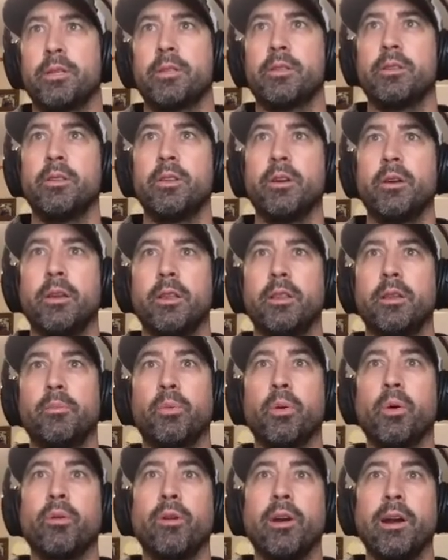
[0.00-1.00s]
So the
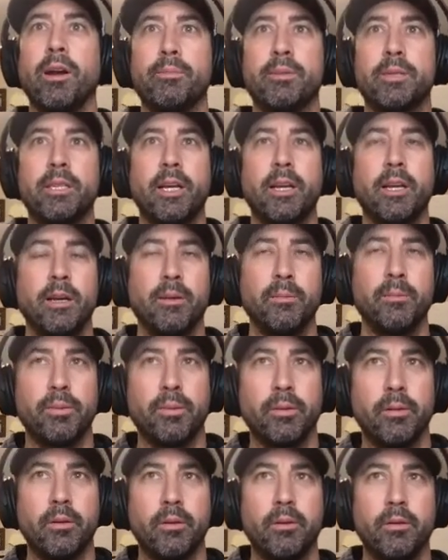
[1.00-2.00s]
program setup,
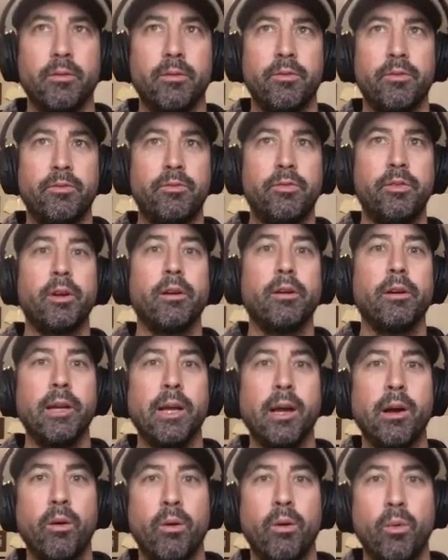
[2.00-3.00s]
figuring
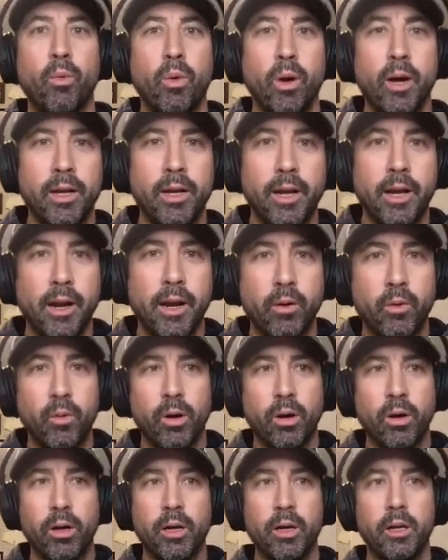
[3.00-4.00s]
out what
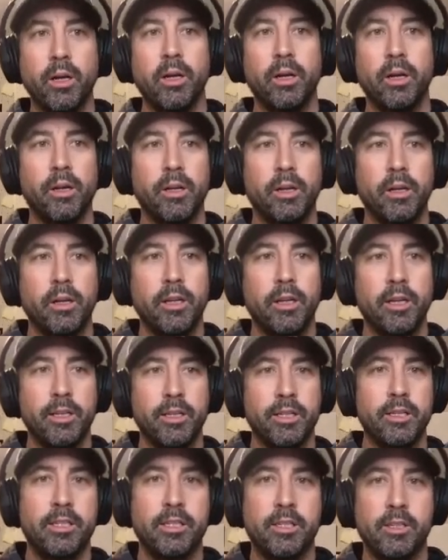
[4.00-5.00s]
network
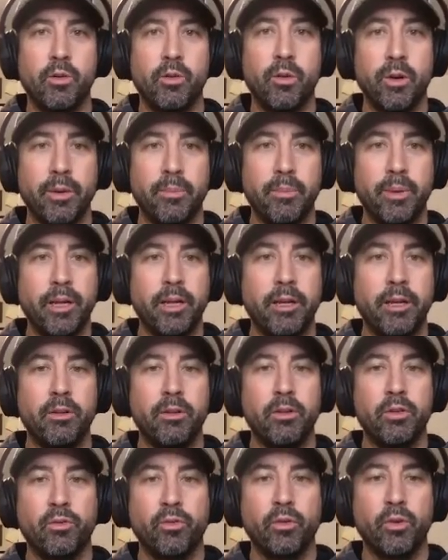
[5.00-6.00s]
is going to be
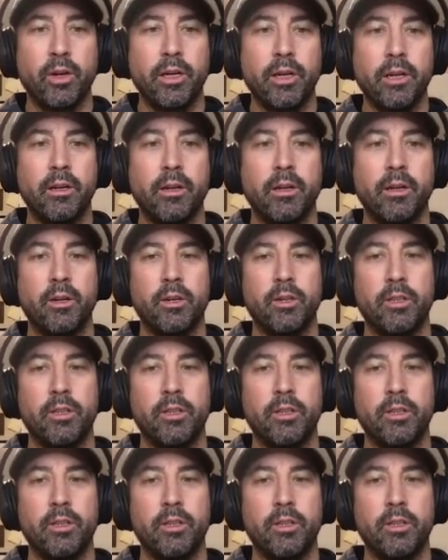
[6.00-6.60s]
huge for you.